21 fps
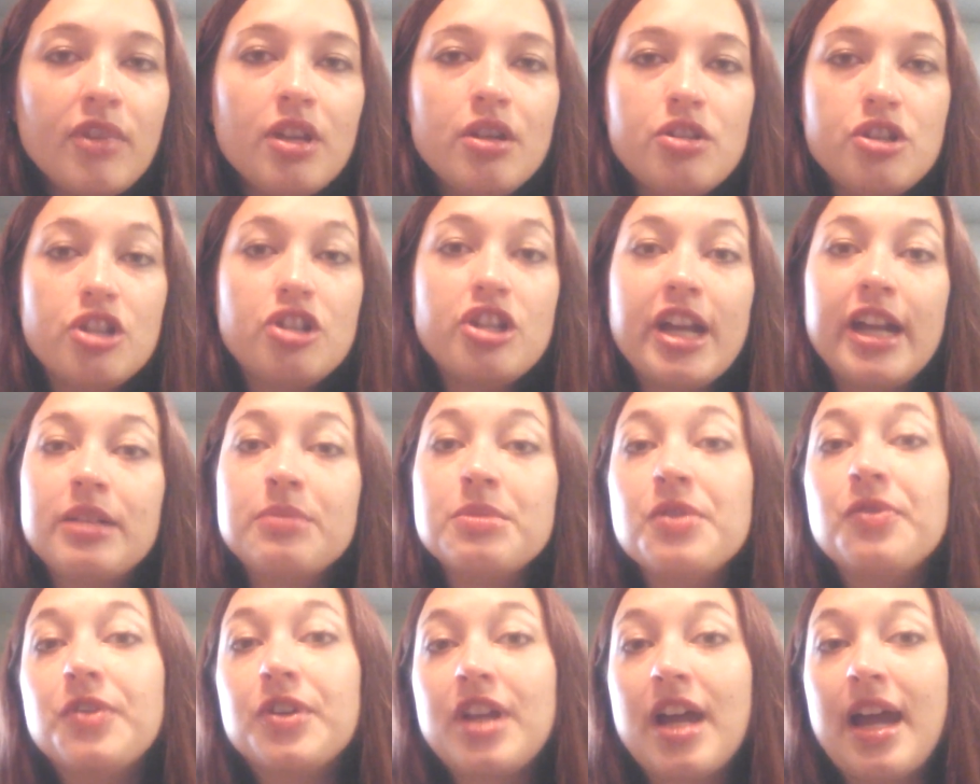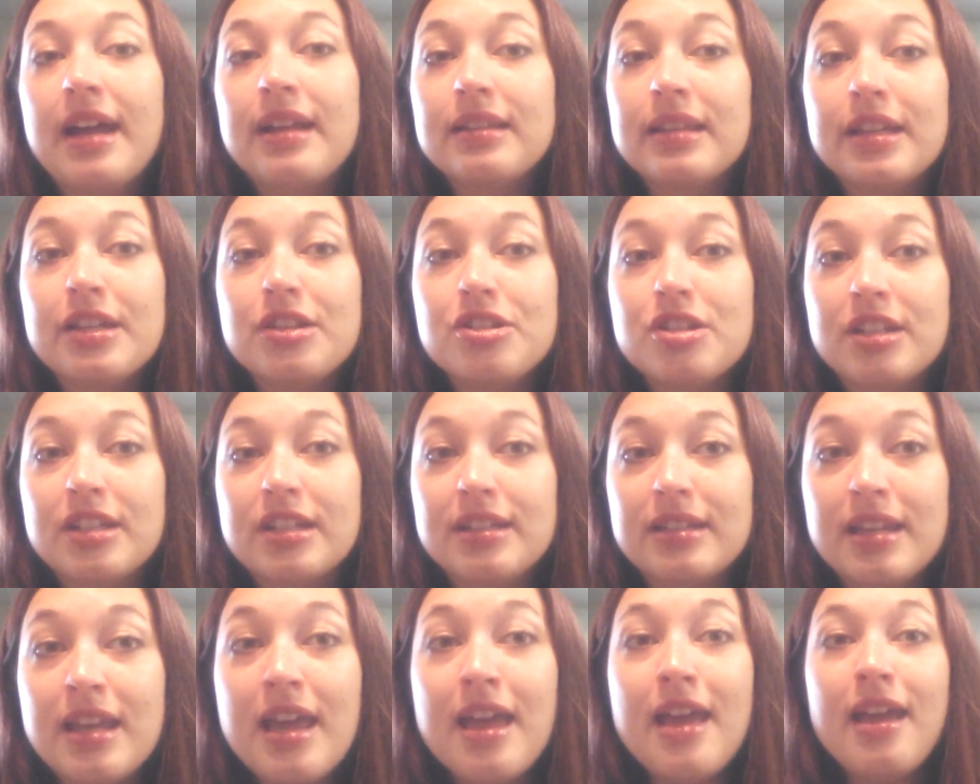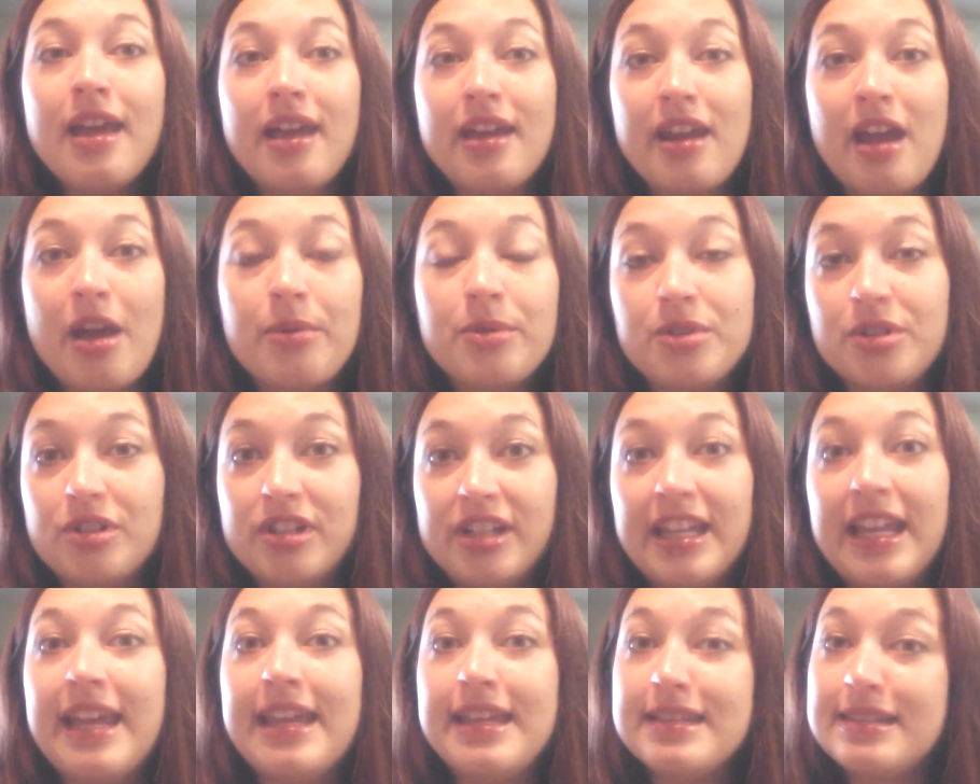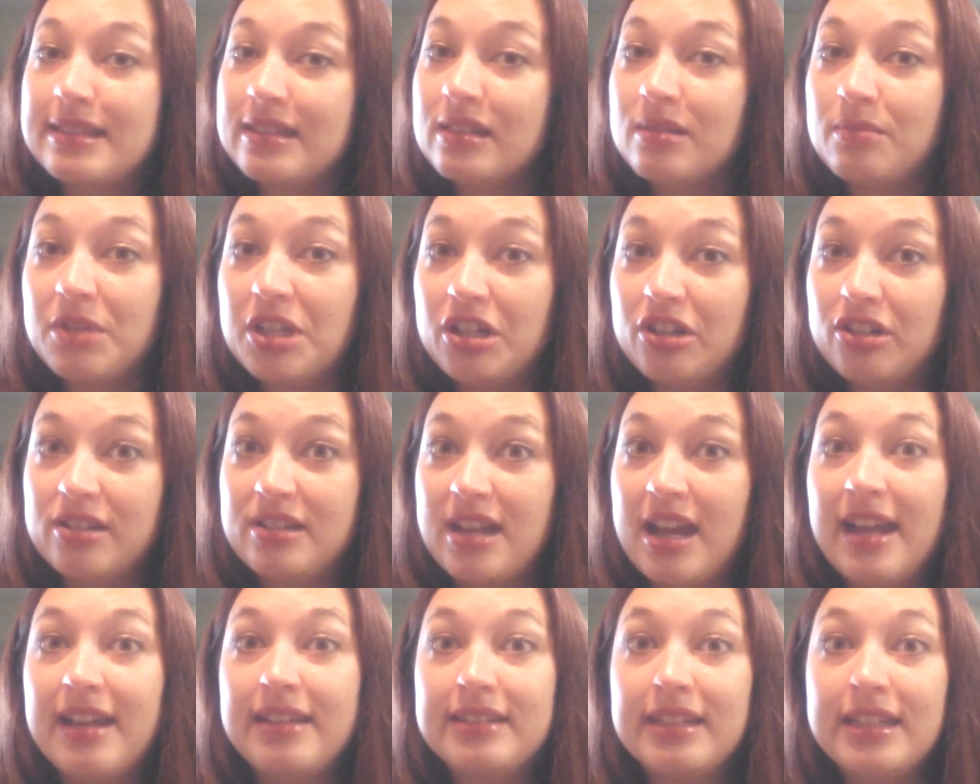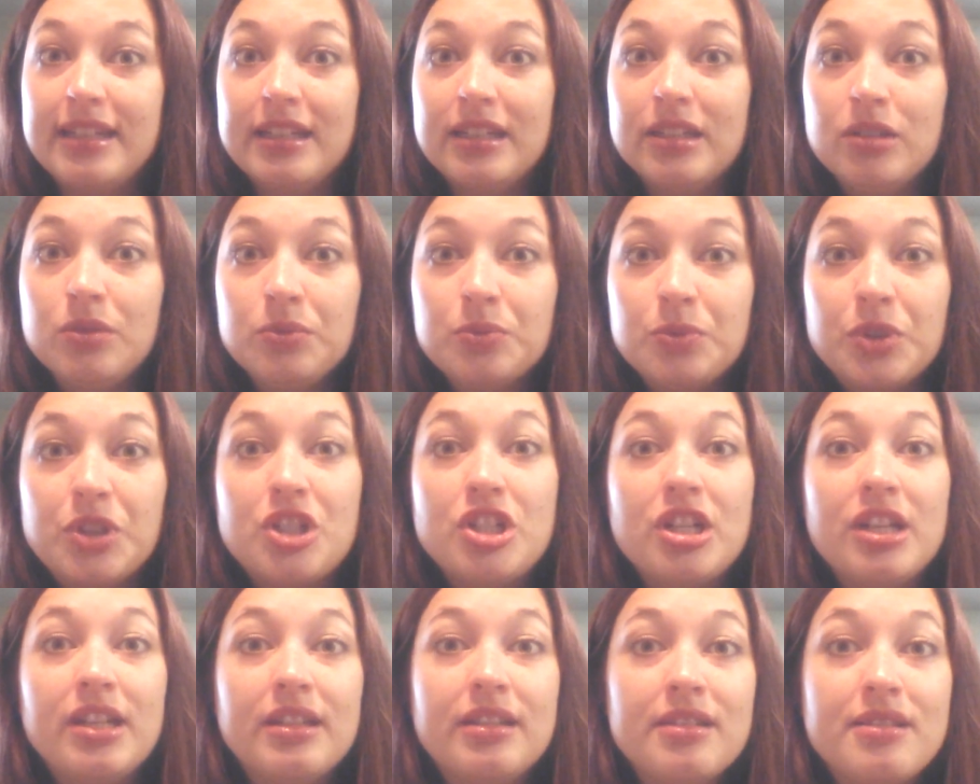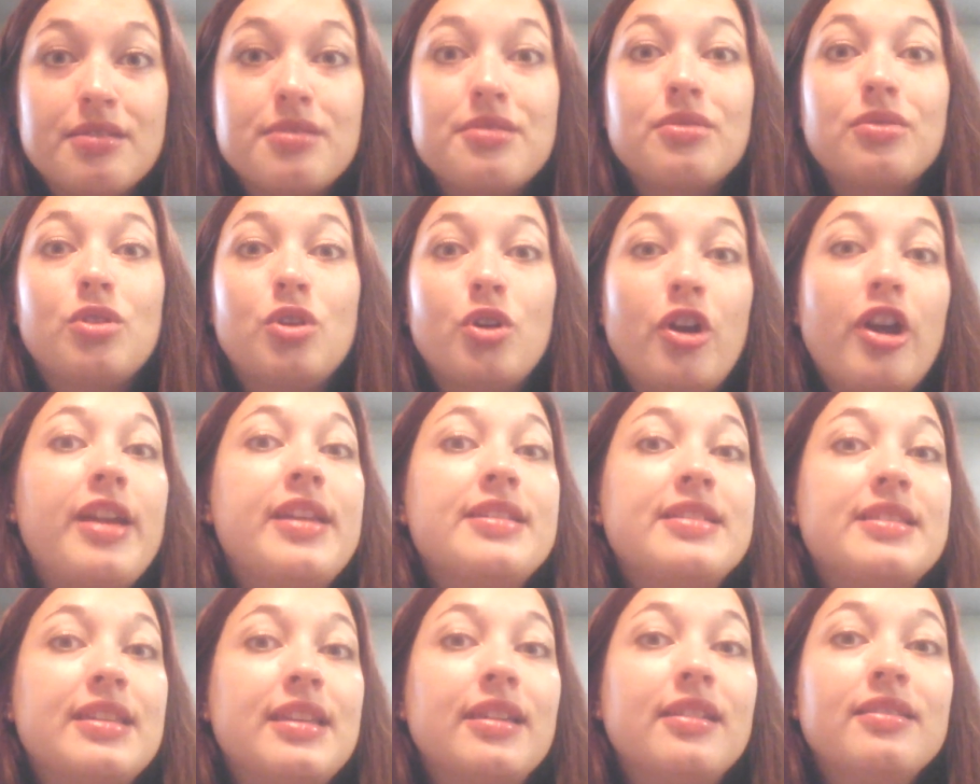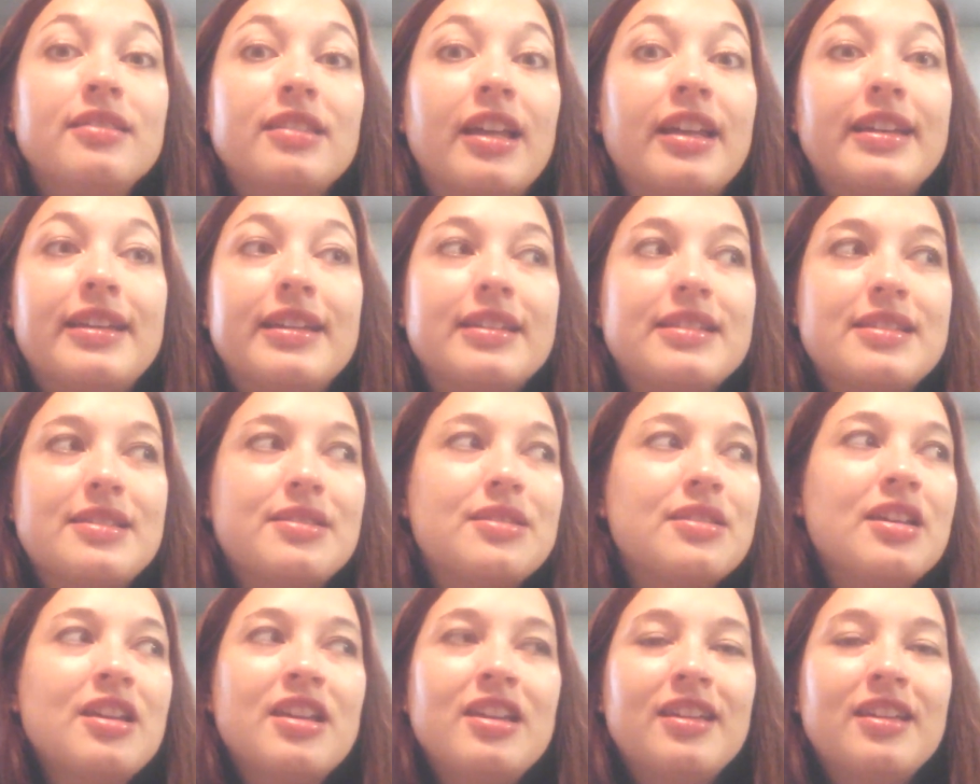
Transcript: she checked me for dilation, and I was already 8 centimeters dilated, which is crazy. Like, it's